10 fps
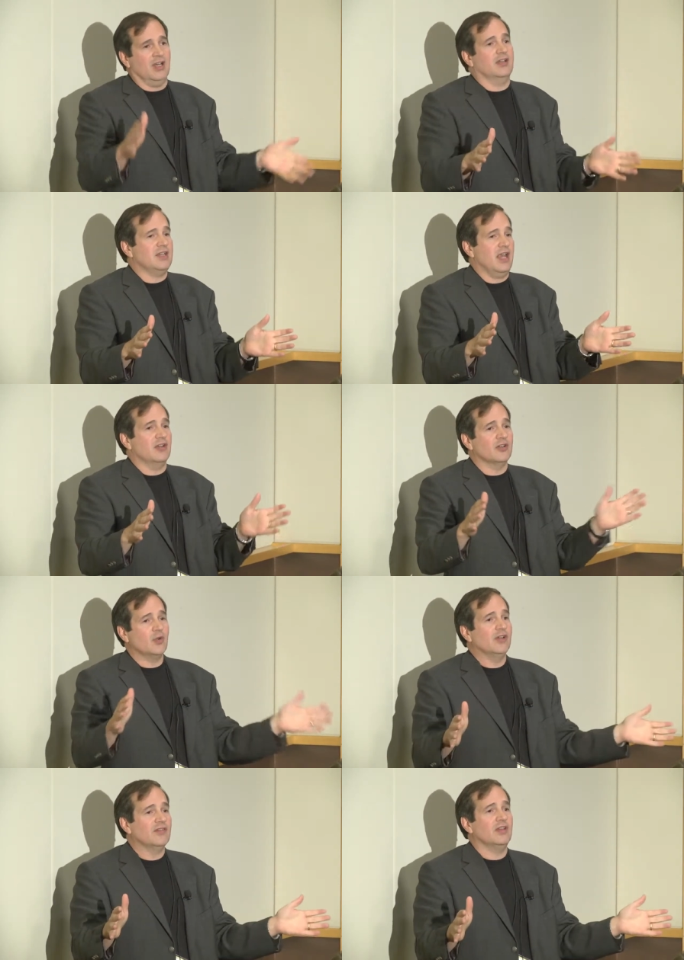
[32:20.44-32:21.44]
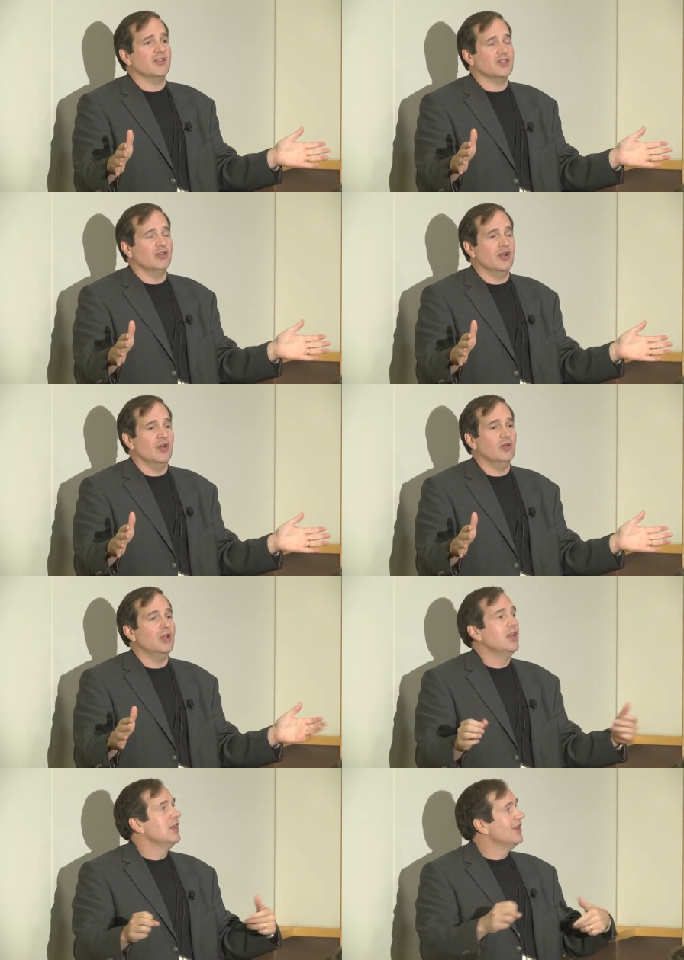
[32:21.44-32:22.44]
10 or 12 cluster node,
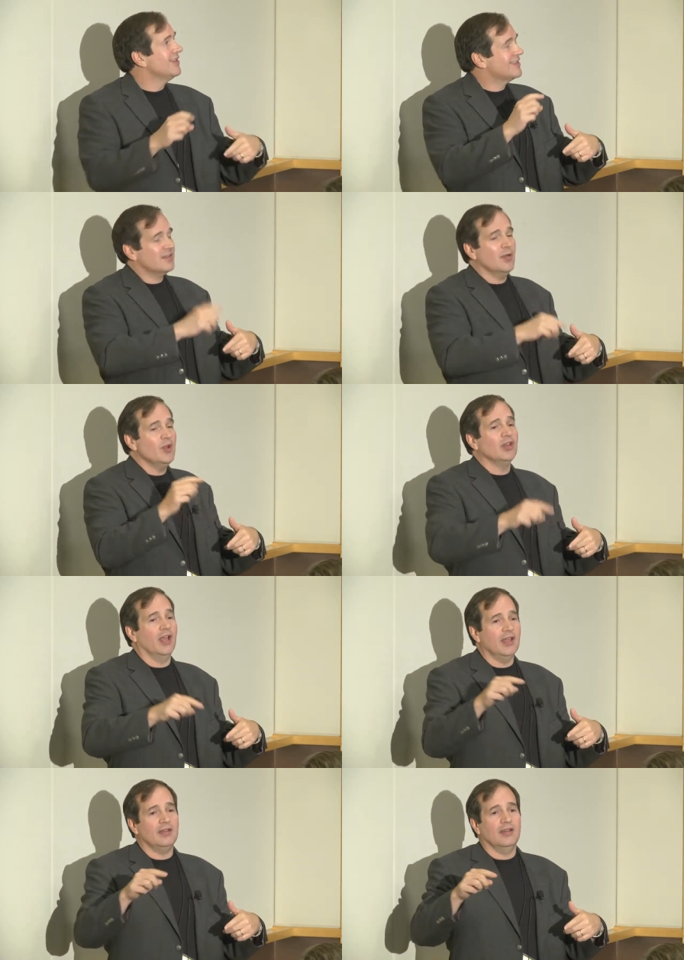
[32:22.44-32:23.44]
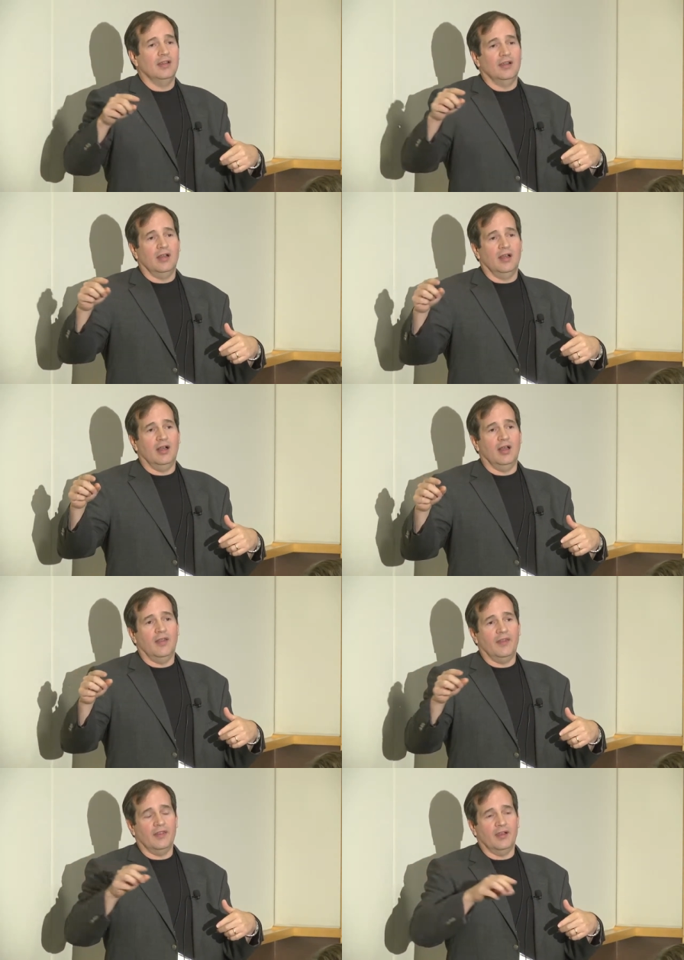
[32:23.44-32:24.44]
simulate
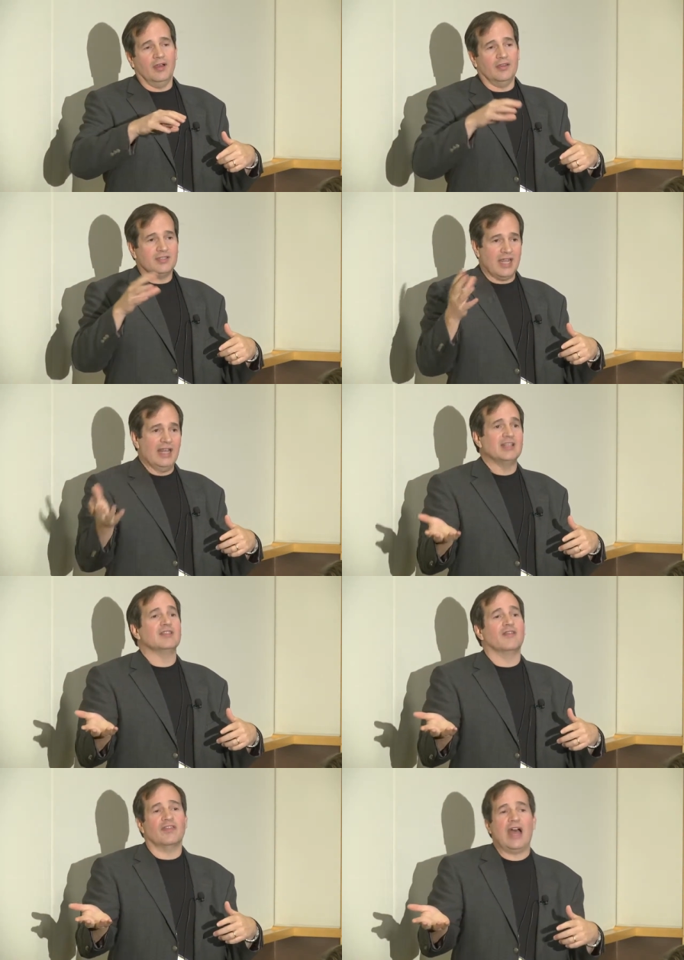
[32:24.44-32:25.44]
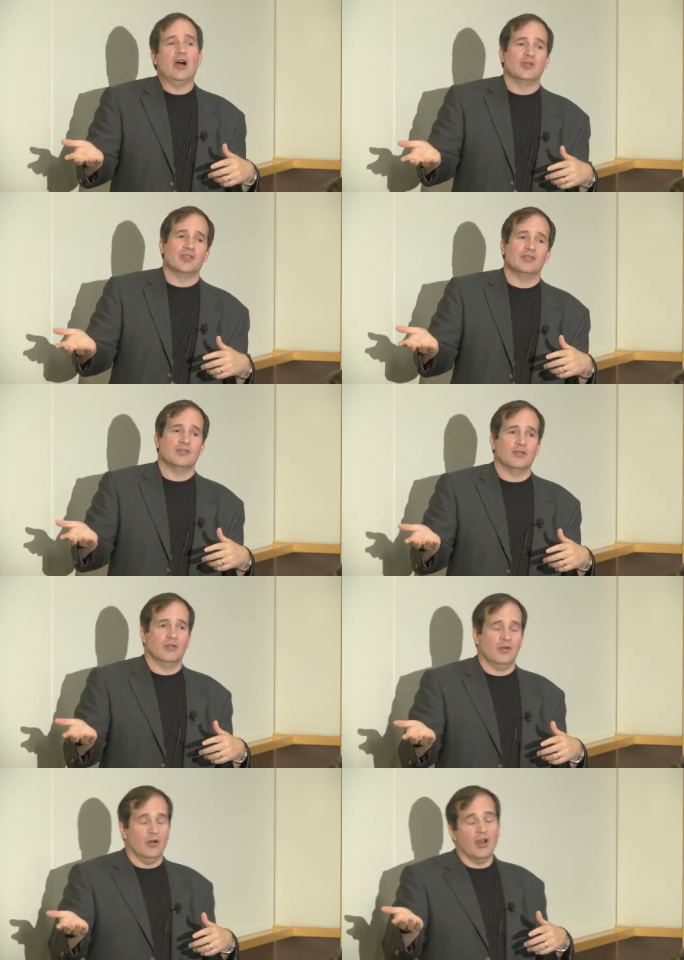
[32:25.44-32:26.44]
tens of thousands
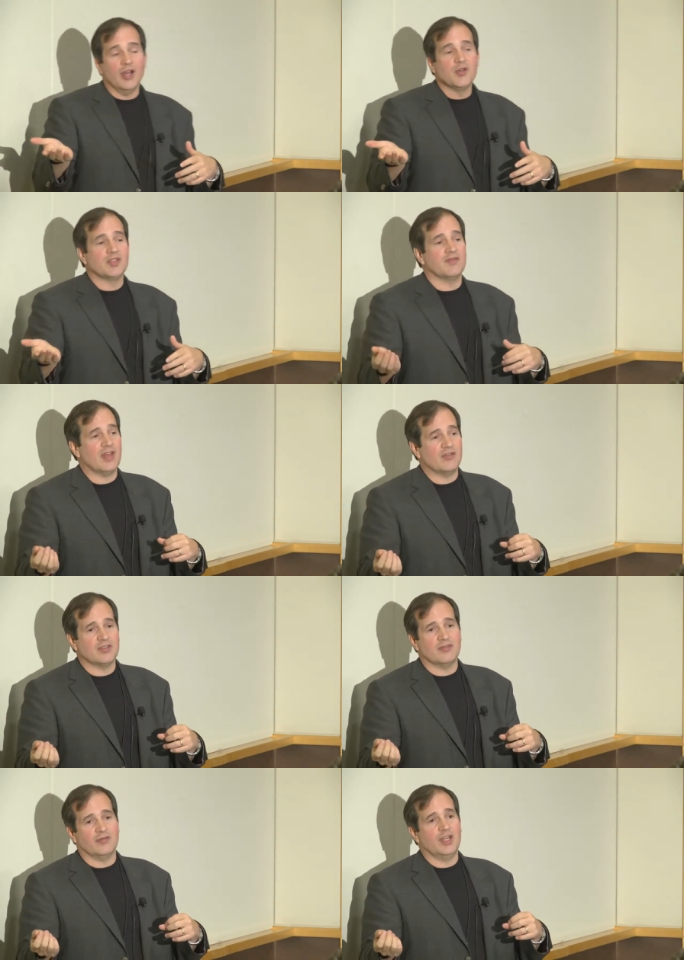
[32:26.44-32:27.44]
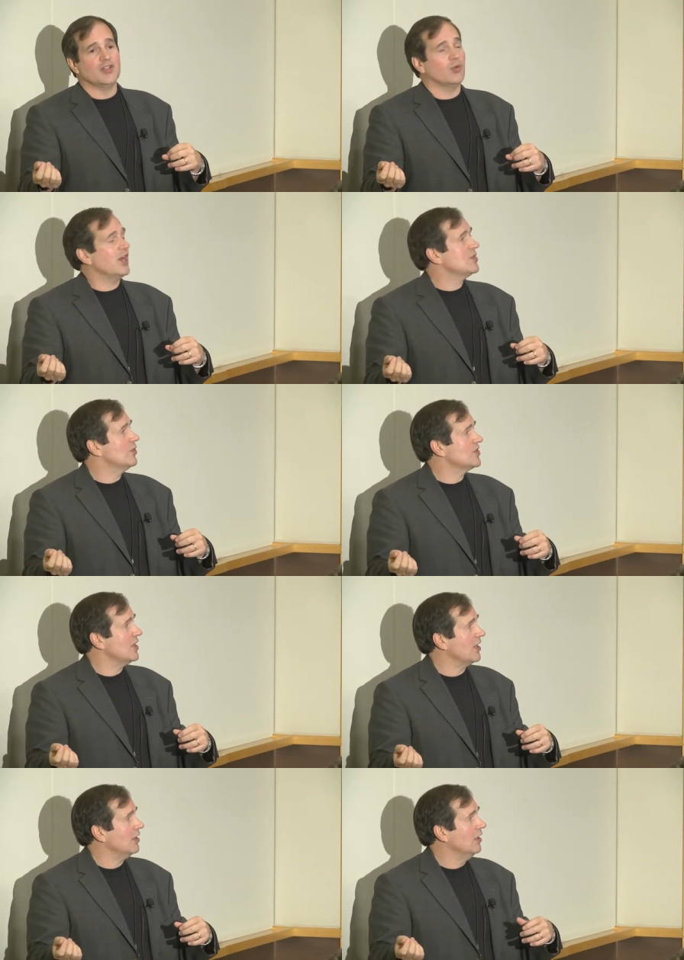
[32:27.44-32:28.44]
or hundreds of thousands of reads or writes per
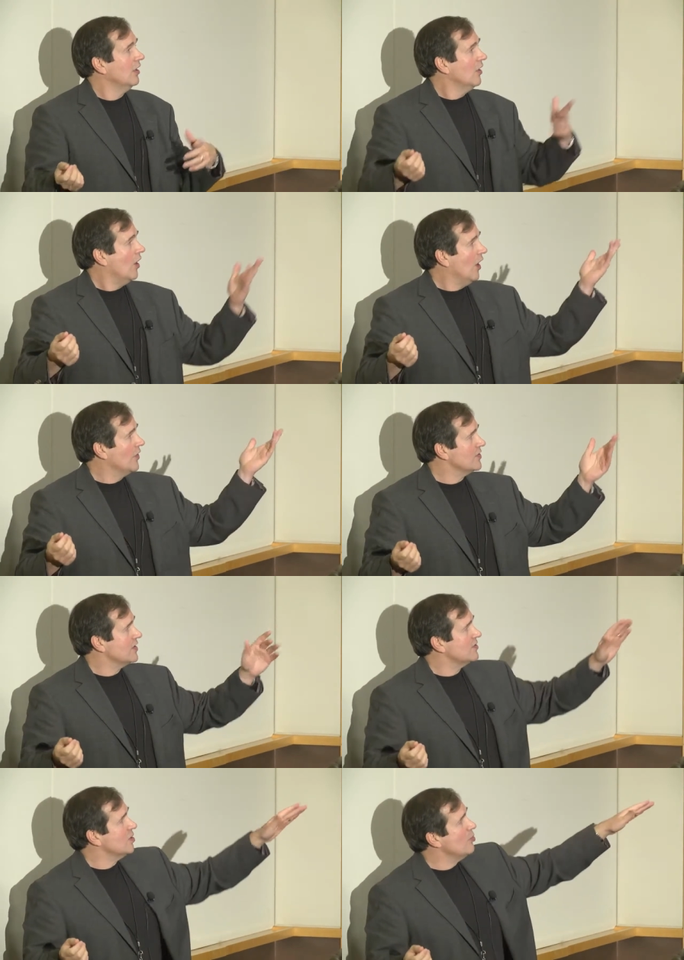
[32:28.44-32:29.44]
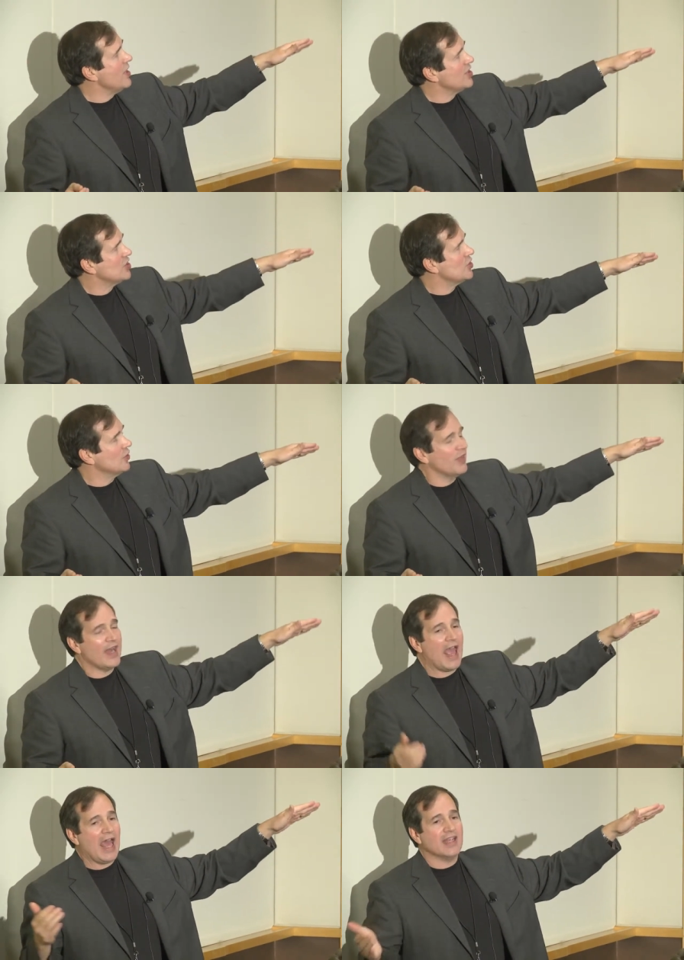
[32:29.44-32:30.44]
second on their system, and make sure
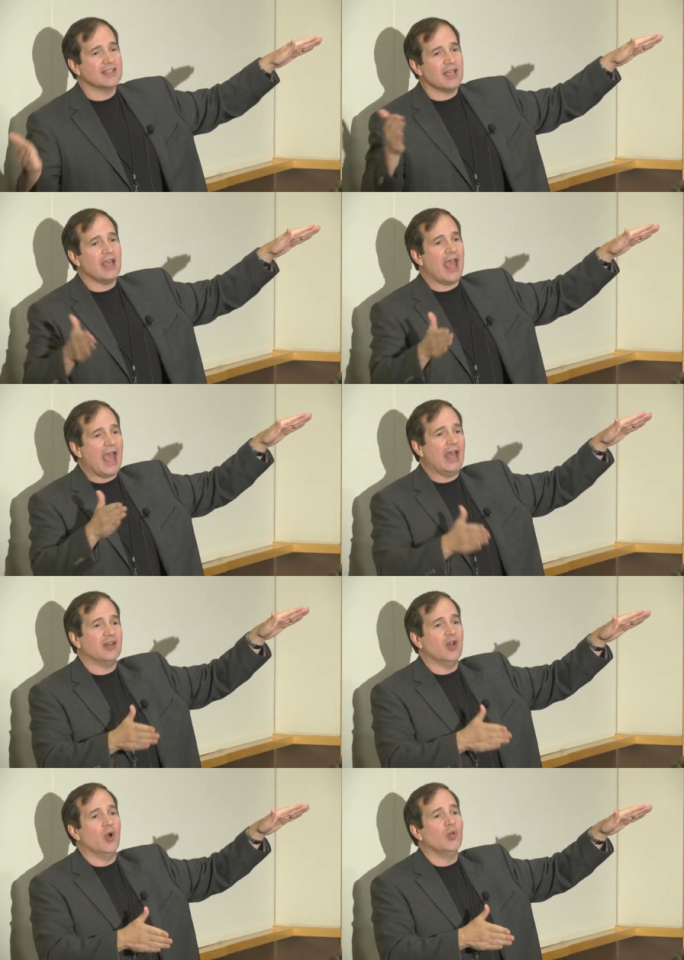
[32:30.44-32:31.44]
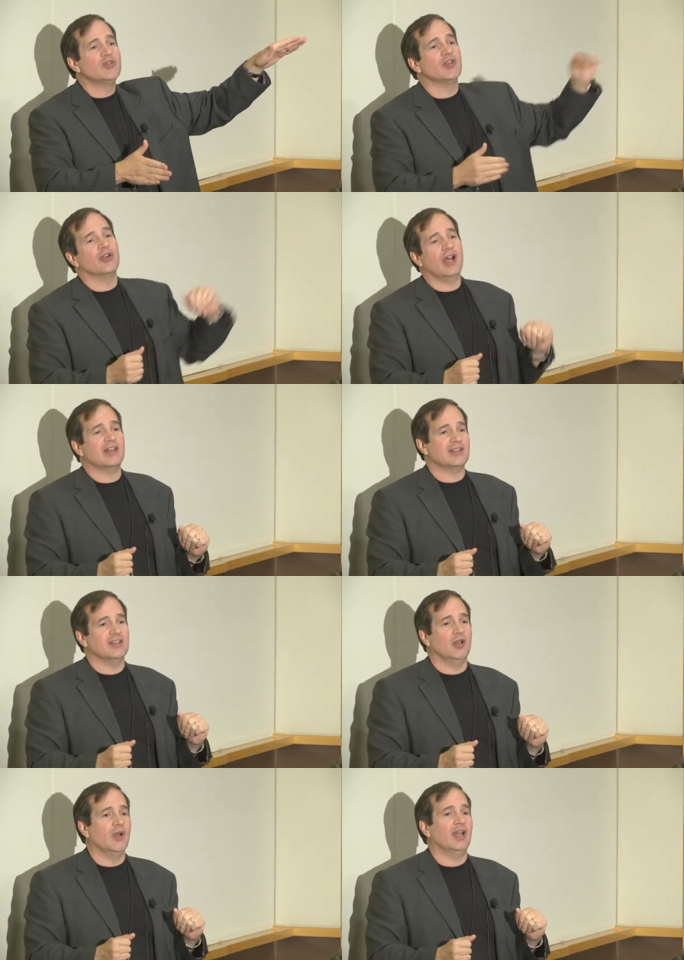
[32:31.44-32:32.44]
that as they add nodes, they're not
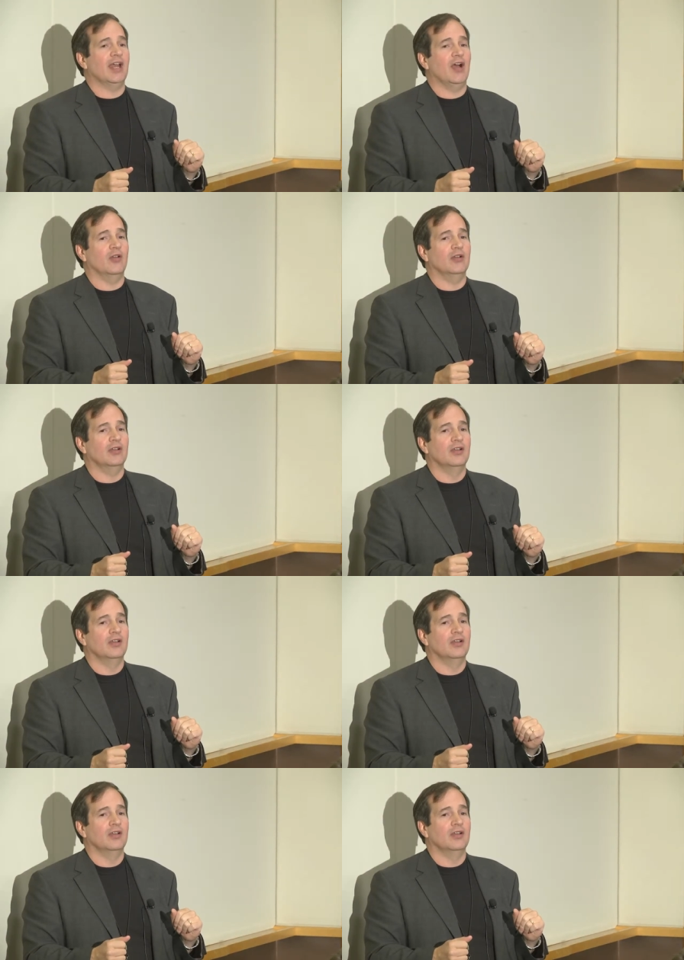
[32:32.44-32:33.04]
slowing down.